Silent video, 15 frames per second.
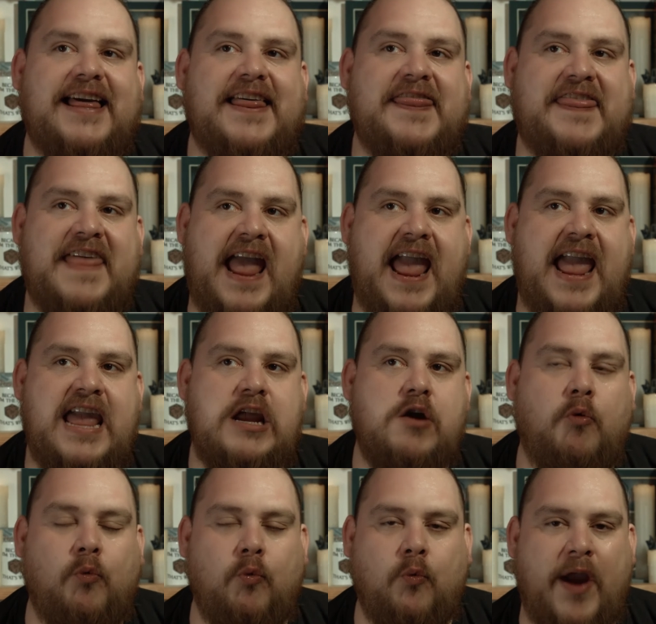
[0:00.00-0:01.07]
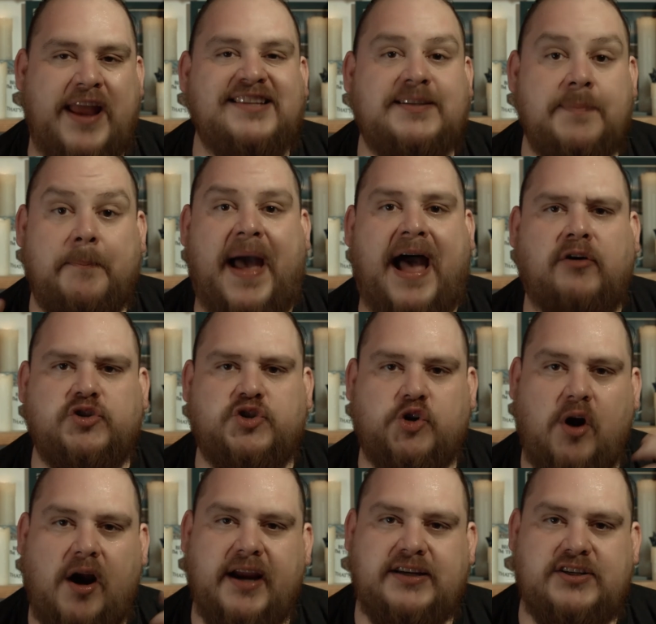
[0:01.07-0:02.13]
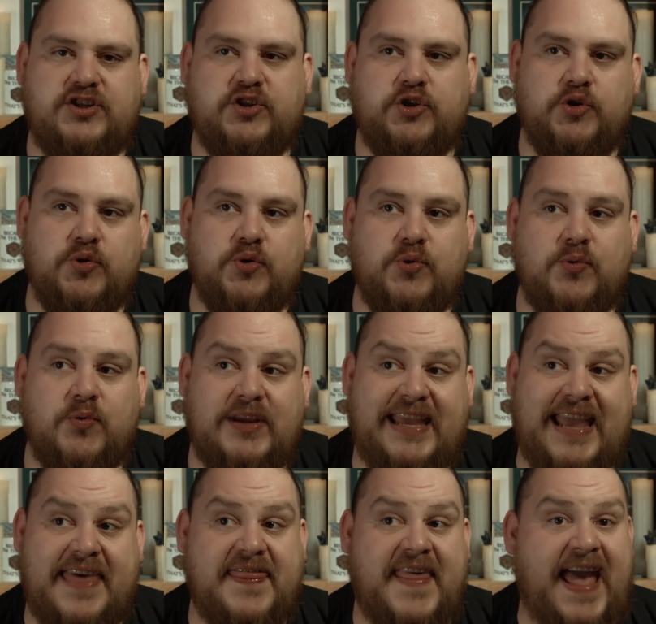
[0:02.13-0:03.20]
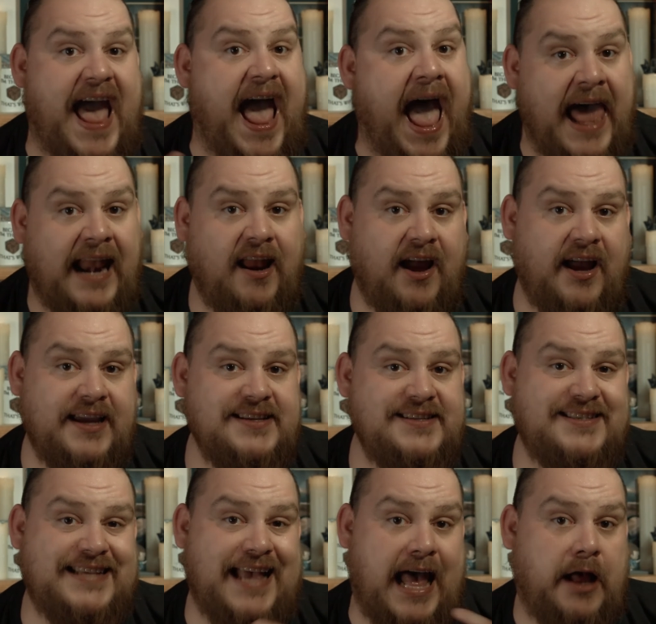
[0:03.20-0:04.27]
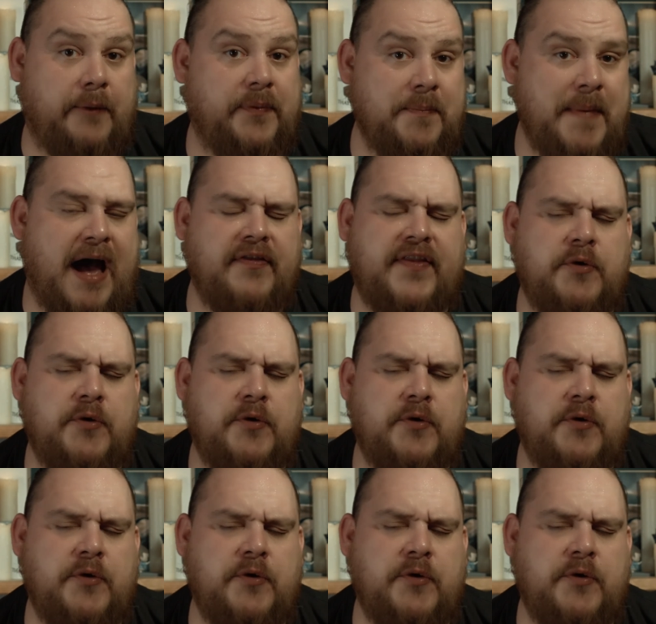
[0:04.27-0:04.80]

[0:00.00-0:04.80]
they went about trying to get their allies to help them out.